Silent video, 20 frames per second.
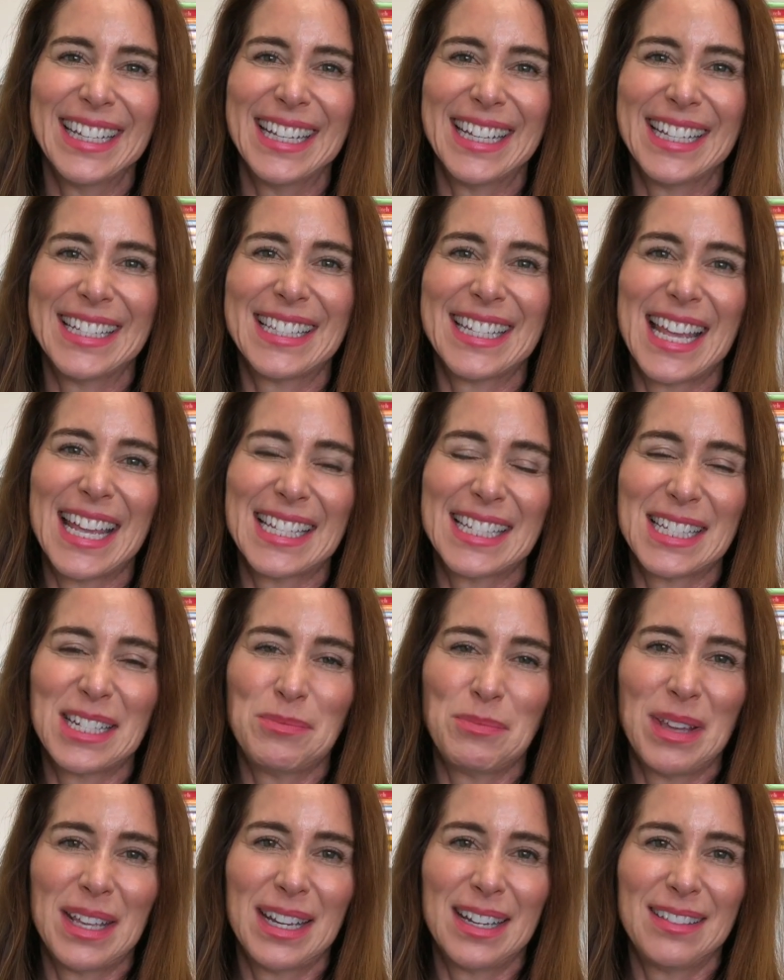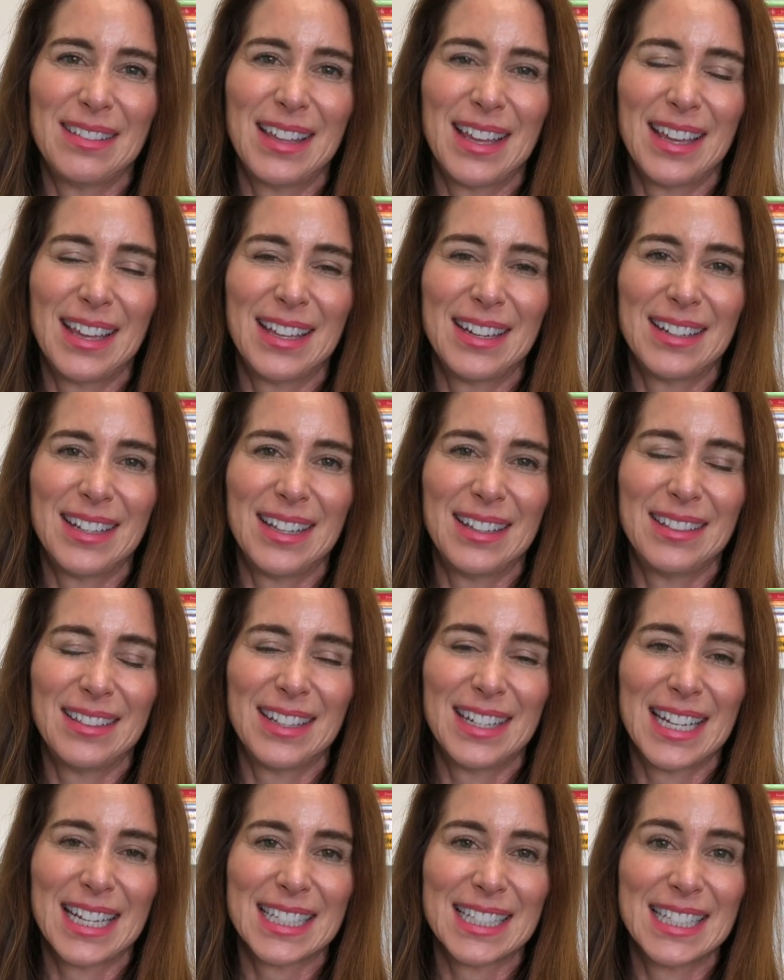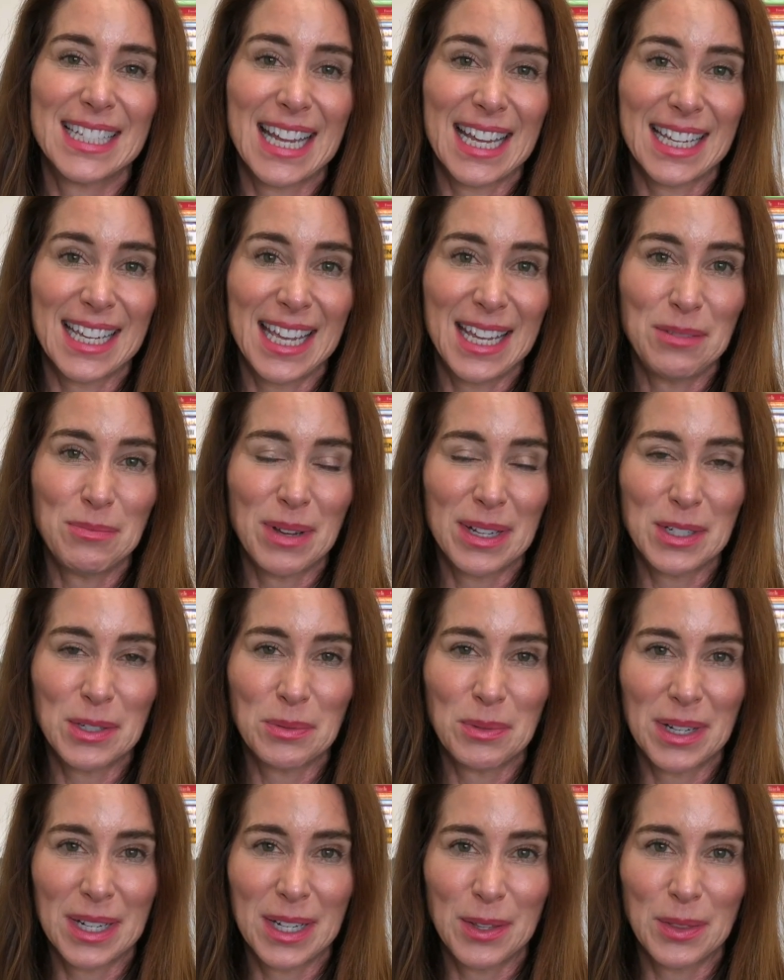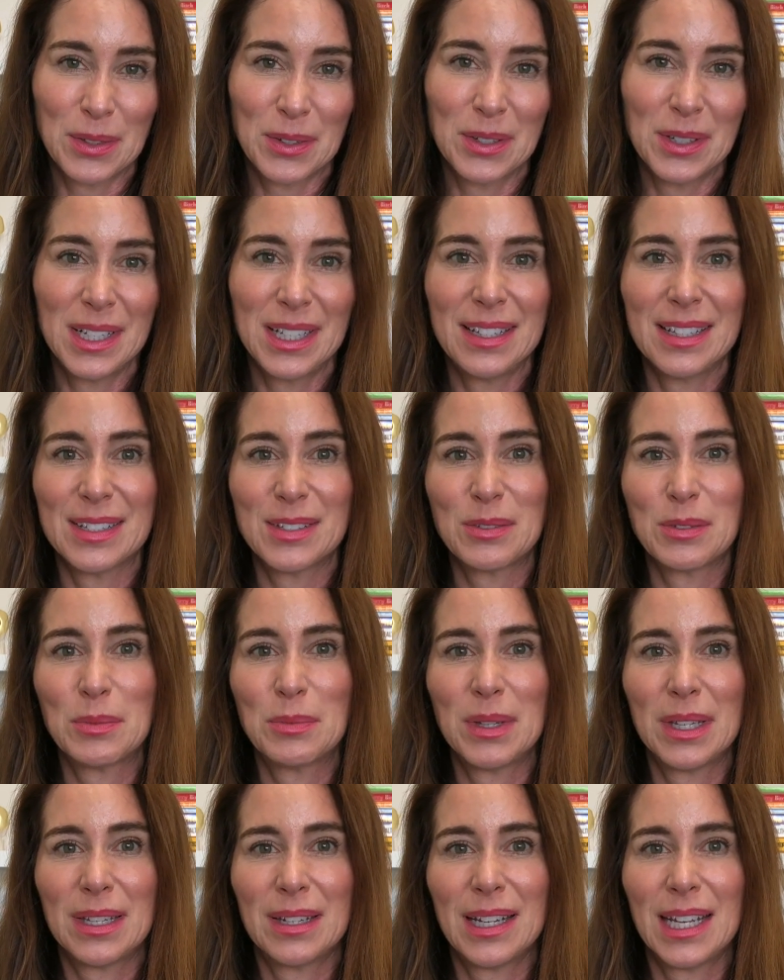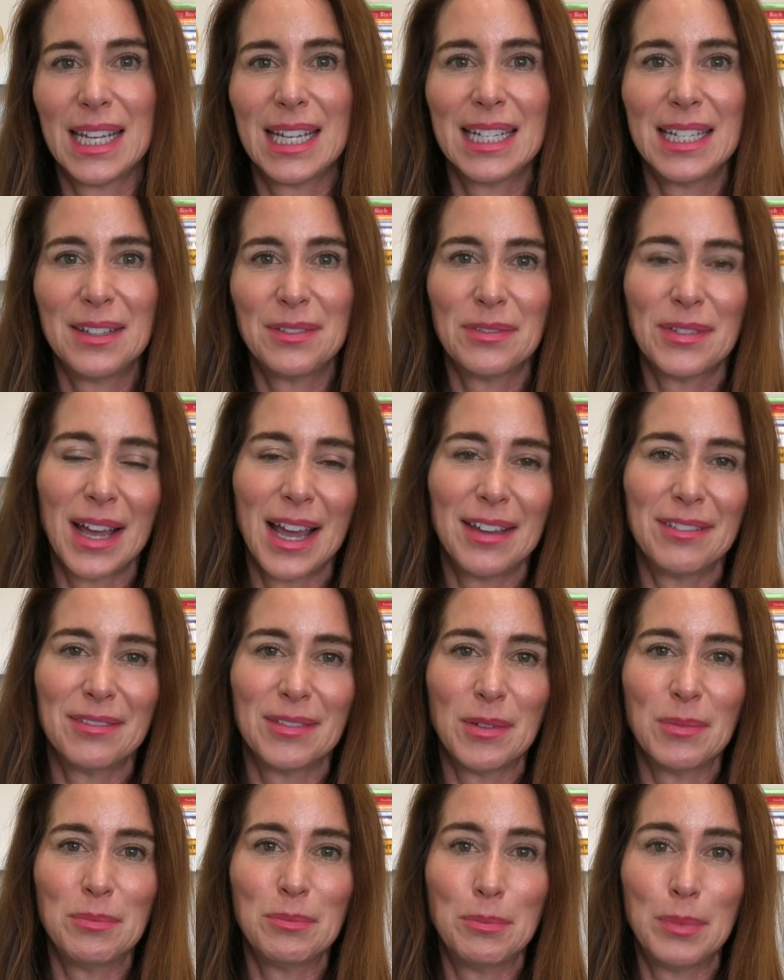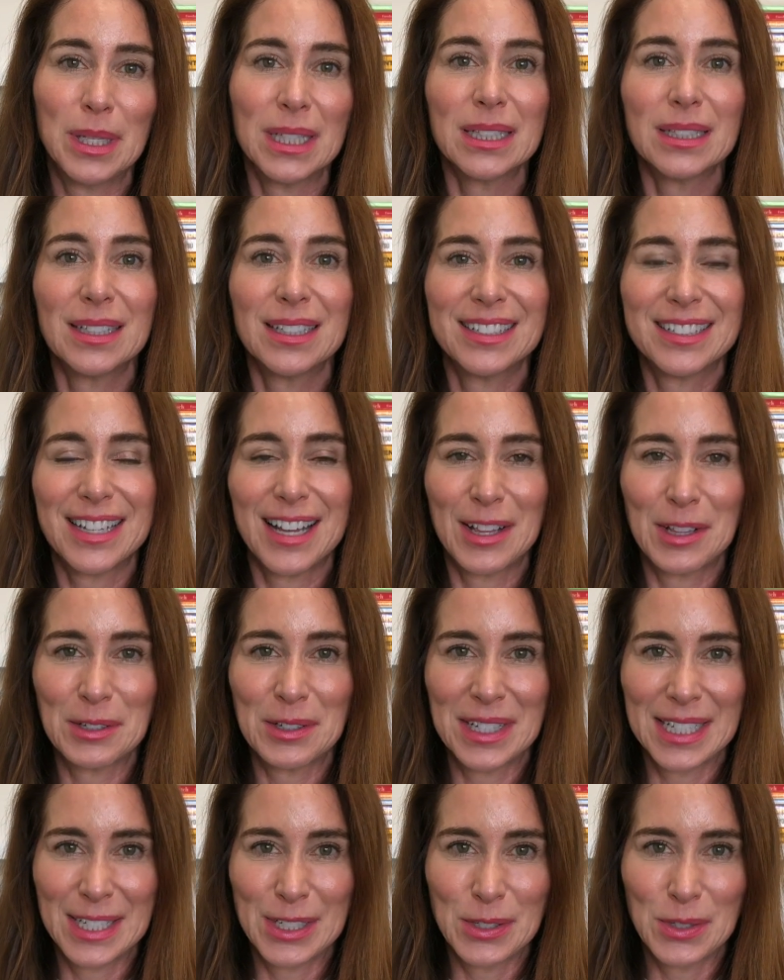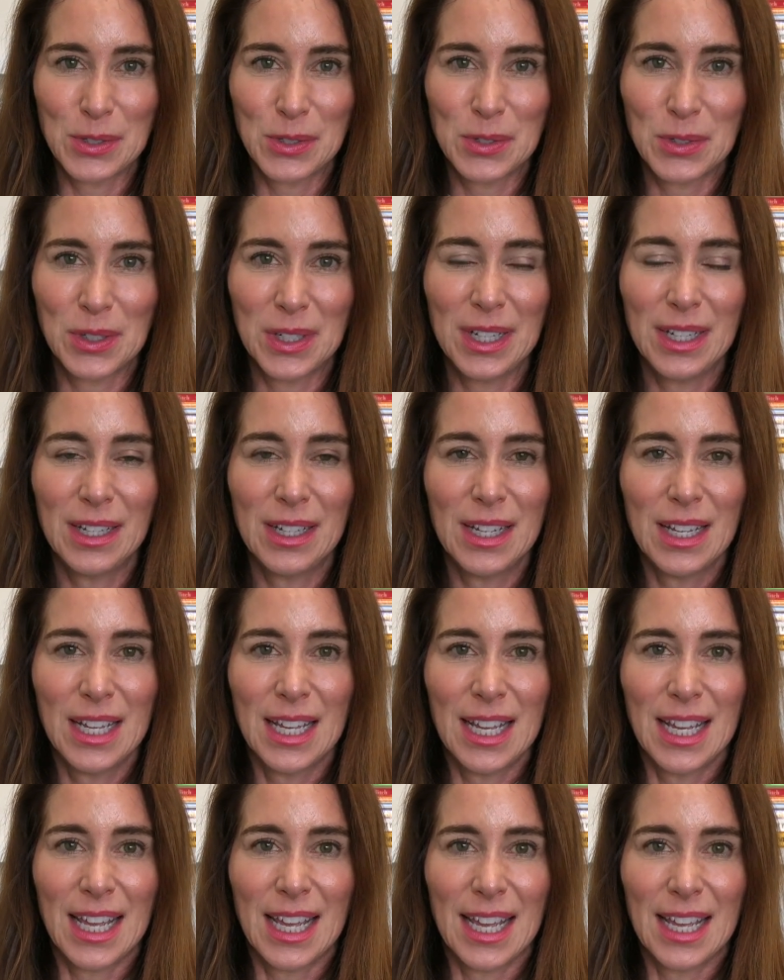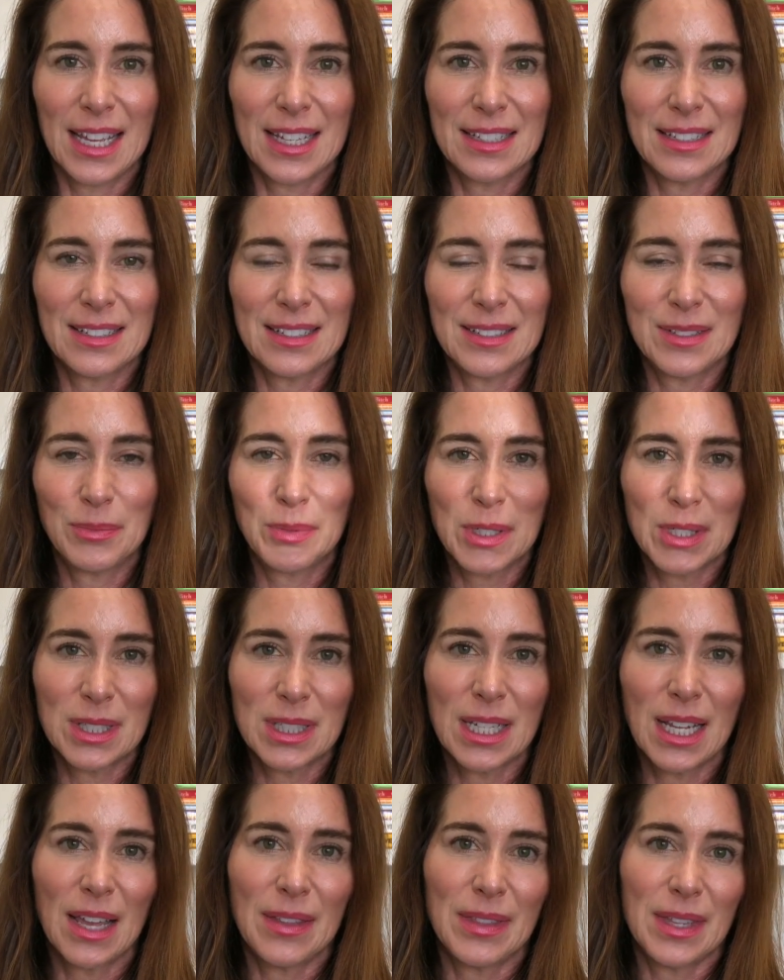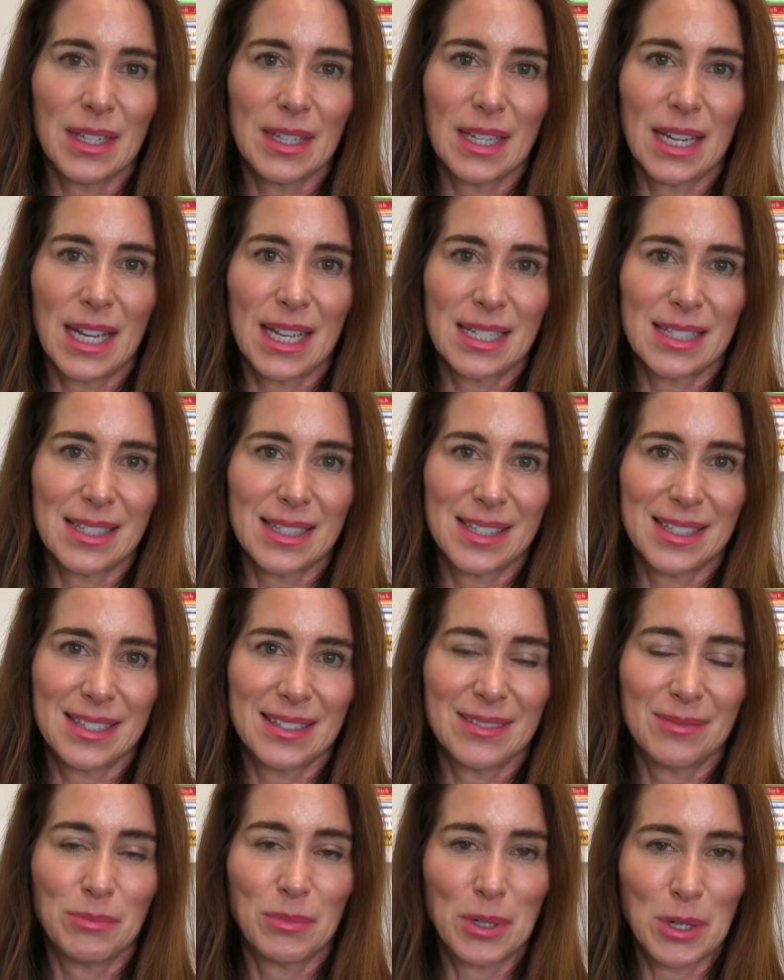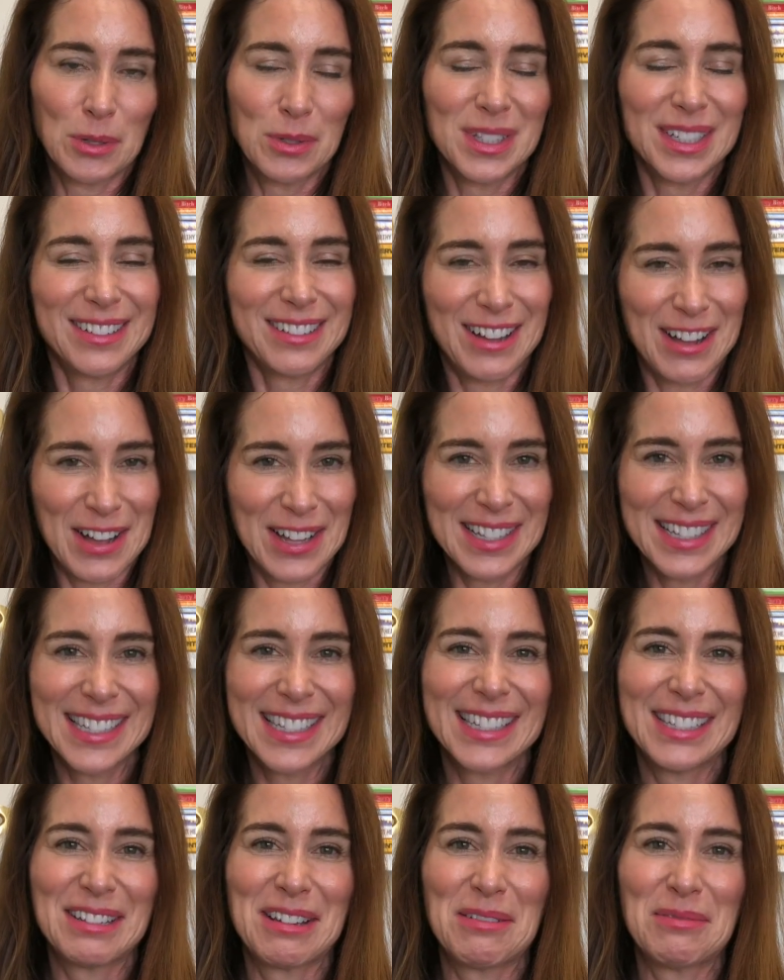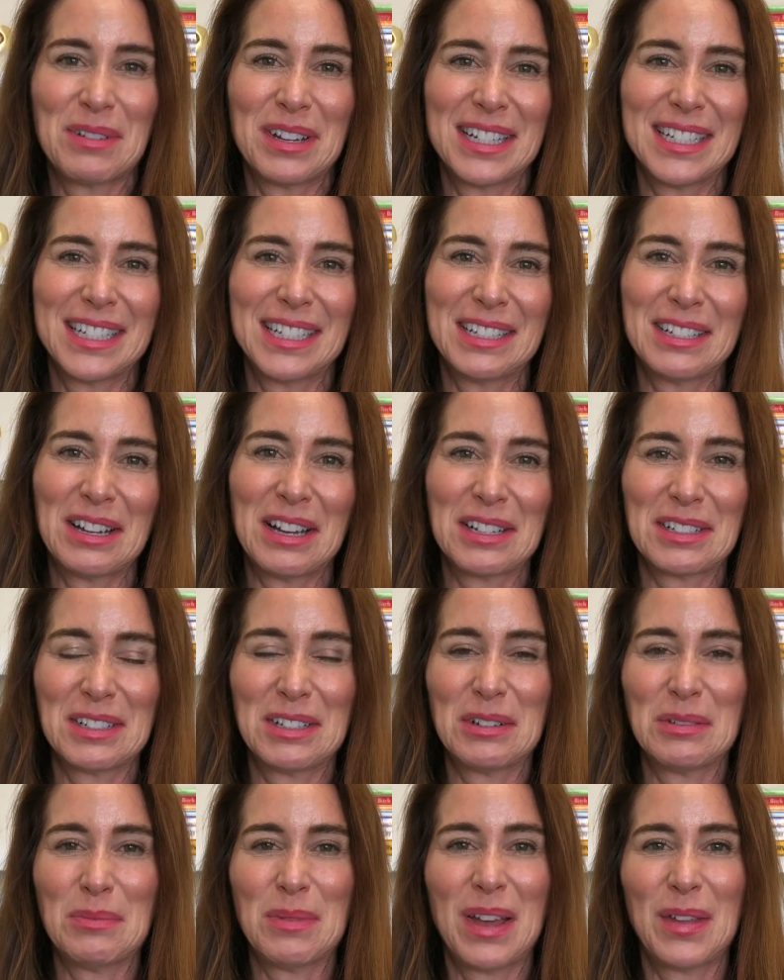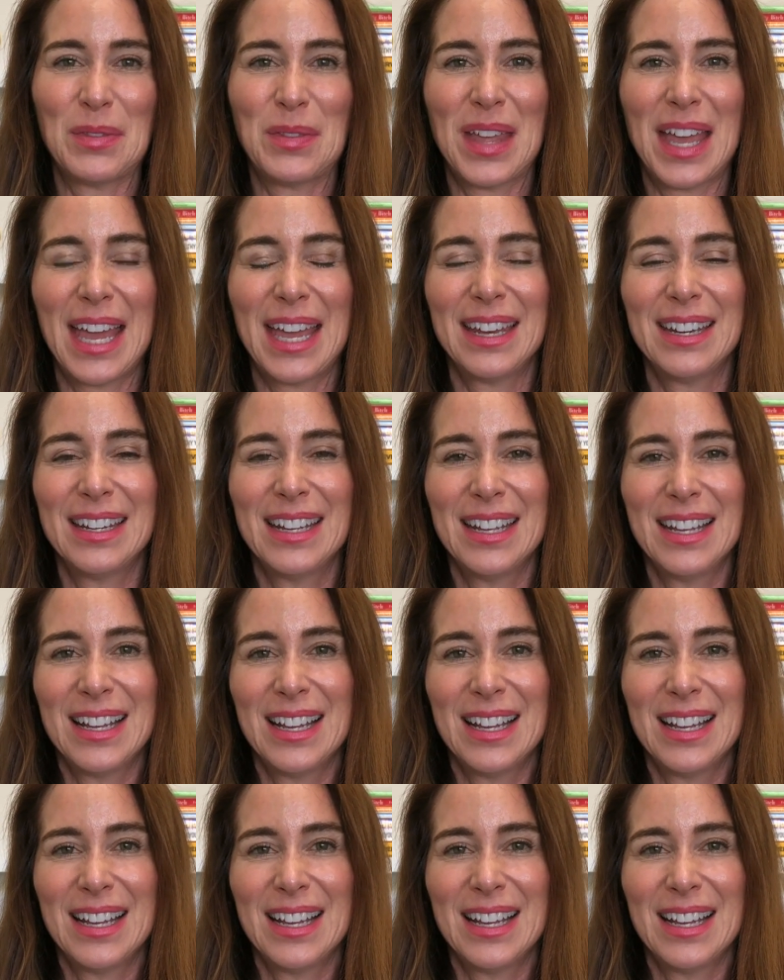It's estimated that in the next decade, by 2030, this will be an $85 billion industry. And personally, I think it has pros and cons, so I wanted to talk to you about that.